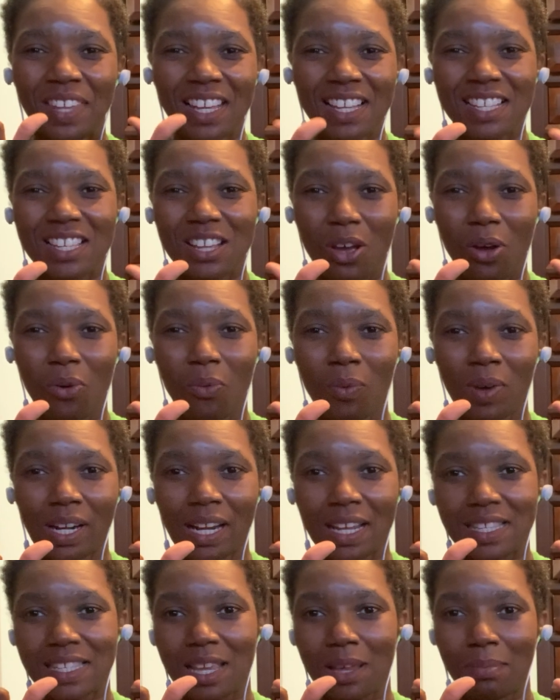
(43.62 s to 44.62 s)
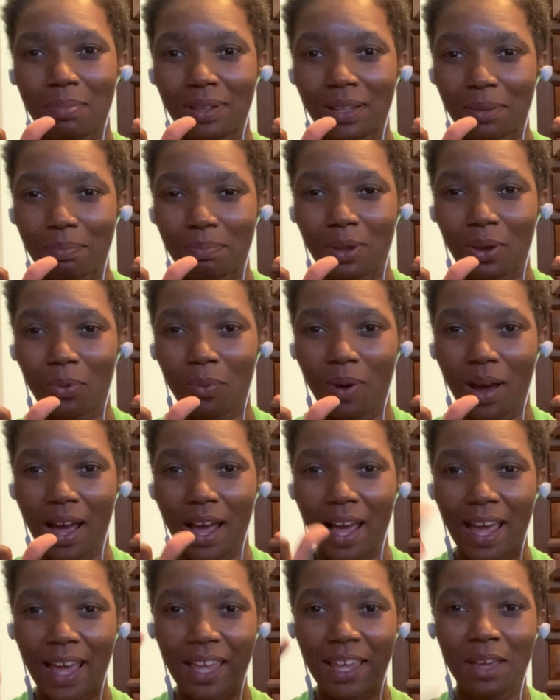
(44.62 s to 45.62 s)
So when I say pull up your
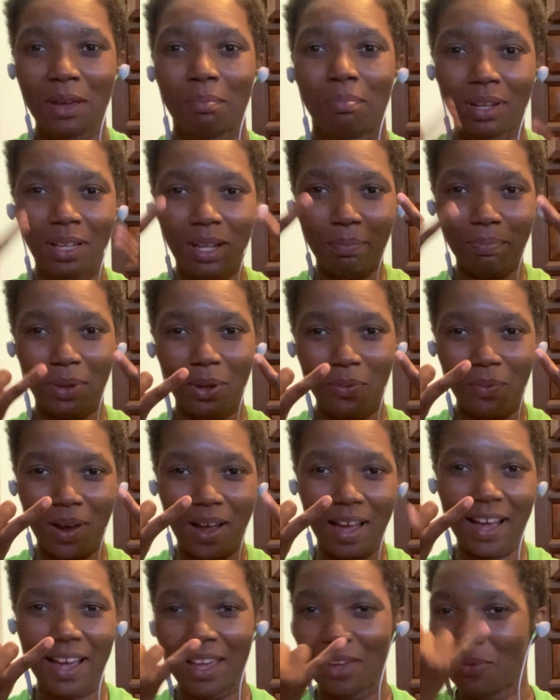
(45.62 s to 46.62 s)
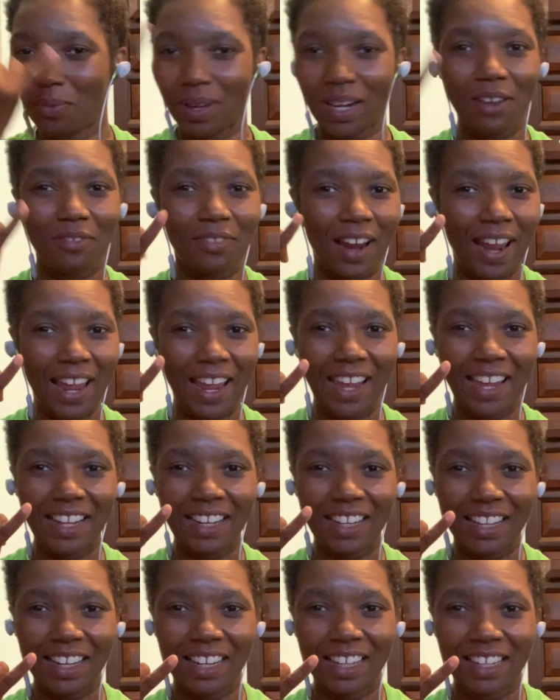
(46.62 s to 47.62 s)
Y, whatever hand
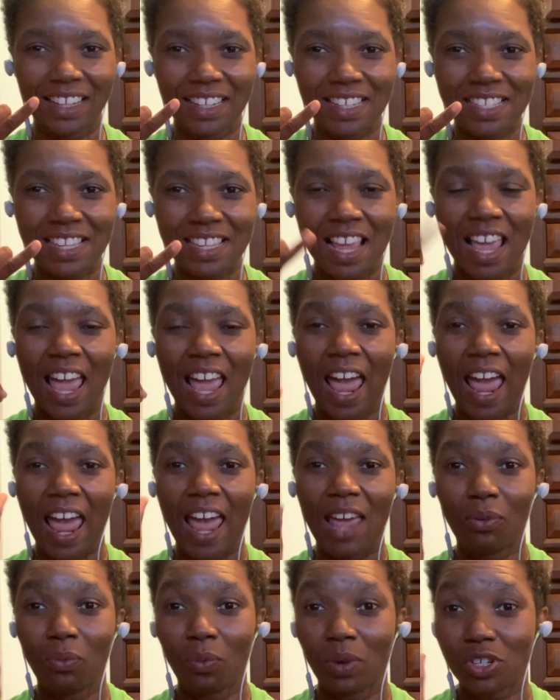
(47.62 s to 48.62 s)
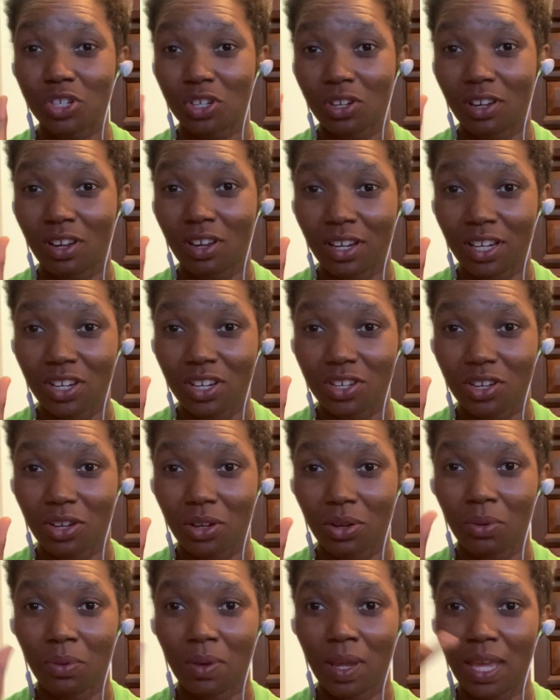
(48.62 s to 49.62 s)
it is, and what you're gonna
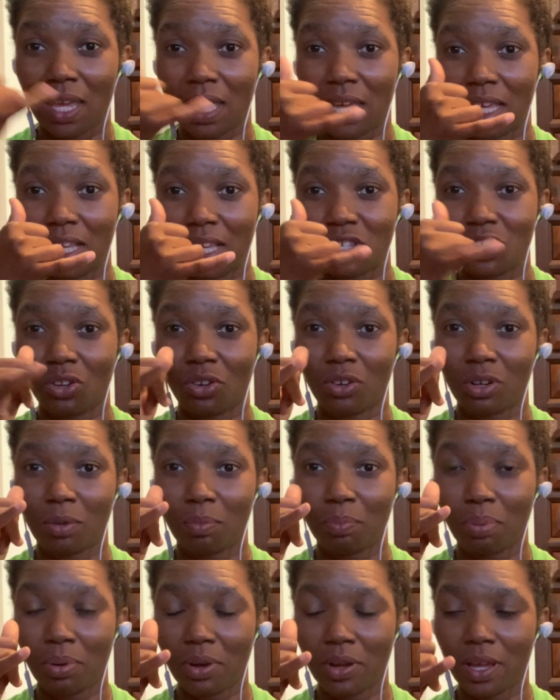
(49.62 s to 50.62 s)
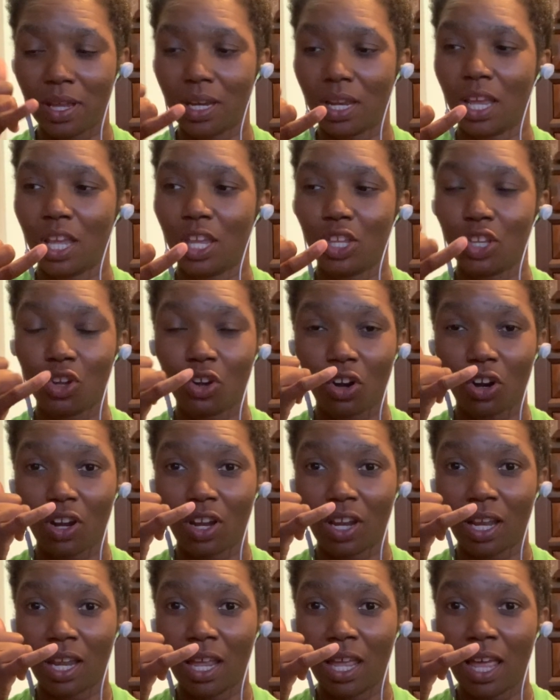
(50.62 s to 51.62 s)
do is you're gonna put
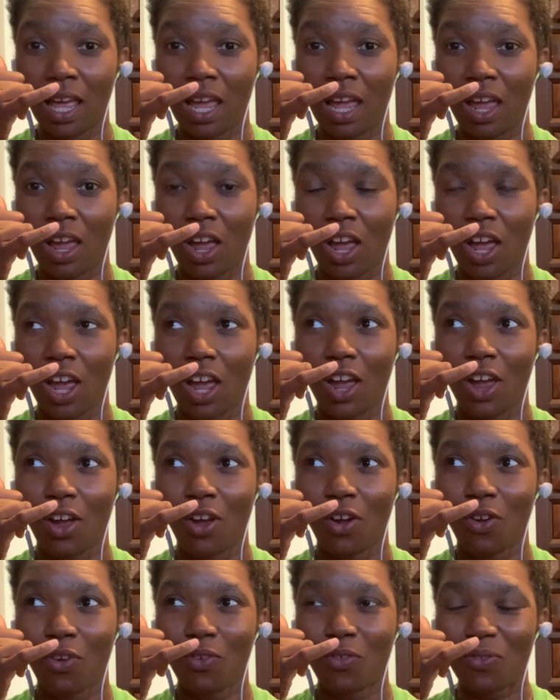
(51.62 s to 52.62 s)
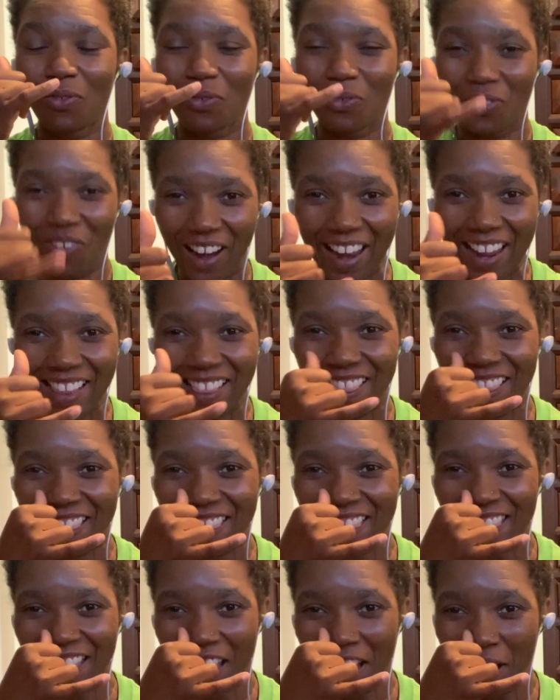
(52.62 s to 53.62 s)
your right
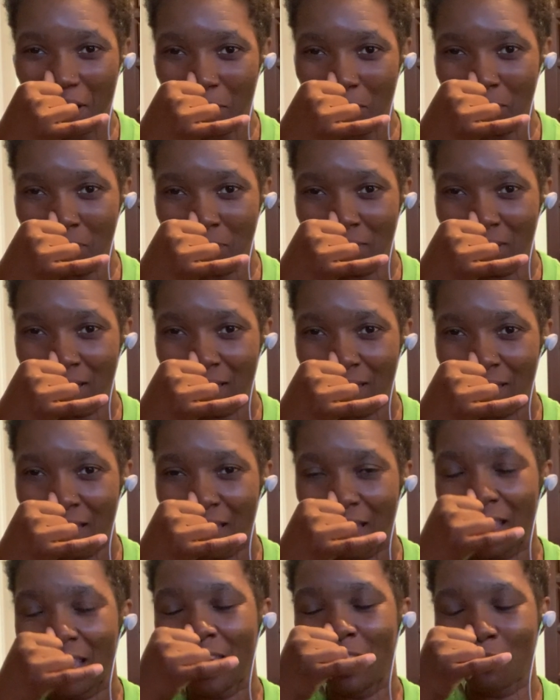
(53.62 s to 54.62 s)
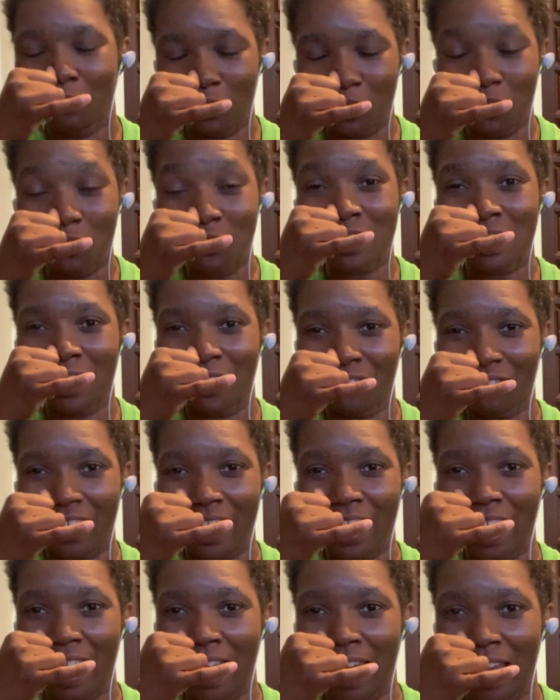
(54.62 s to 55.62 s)
thumb, if you're using your
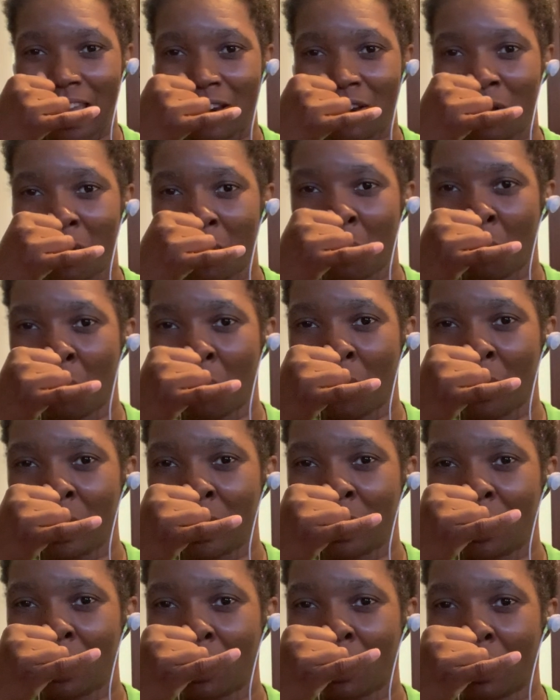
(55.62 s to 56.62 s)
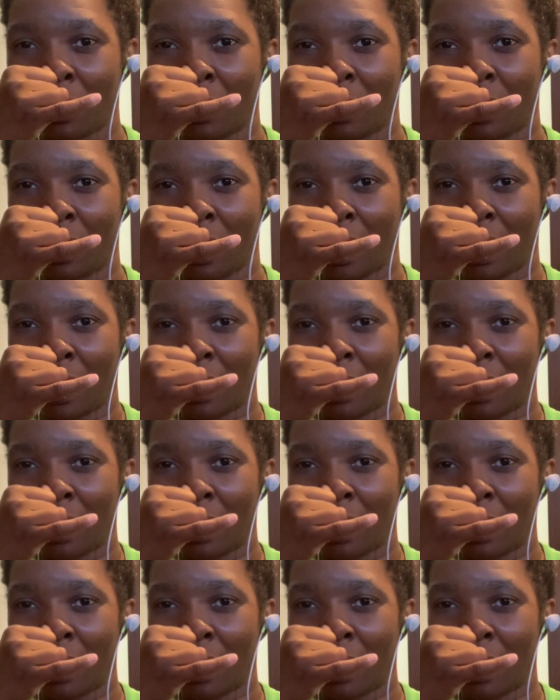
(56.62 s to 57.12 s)
right hand, on your